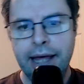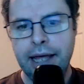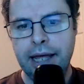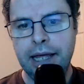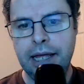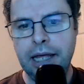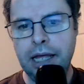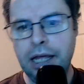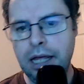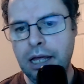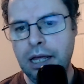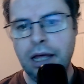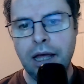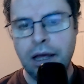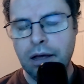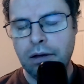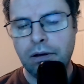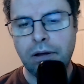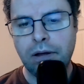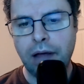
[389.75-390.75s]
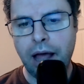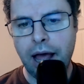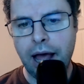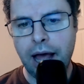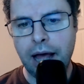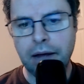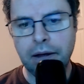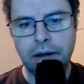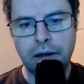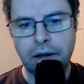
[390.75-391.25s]
He
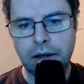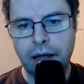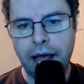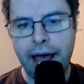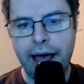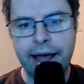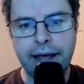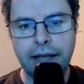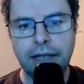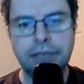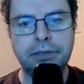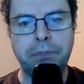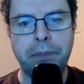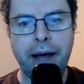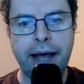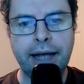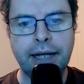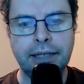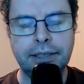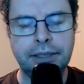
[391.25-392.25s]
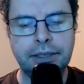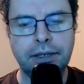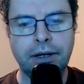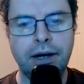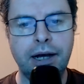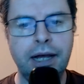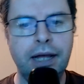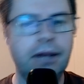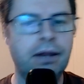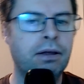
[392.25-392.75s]
angles back
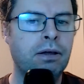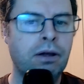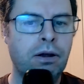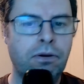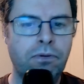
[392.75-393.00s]
inside,